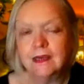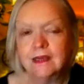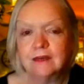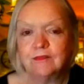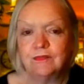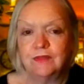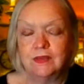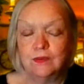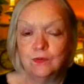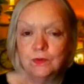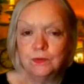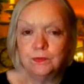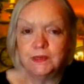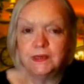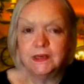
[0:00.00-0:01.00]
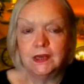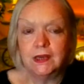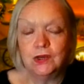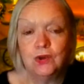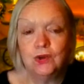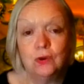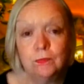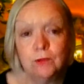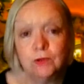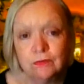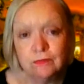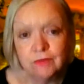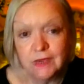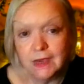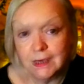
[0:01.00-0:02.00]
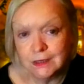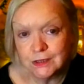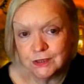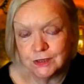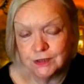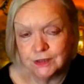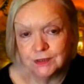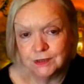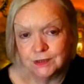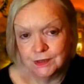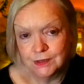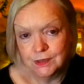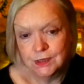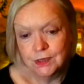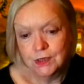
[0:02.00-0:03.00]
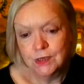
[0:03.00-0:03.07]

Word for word: kind of thing would be a normal reaction.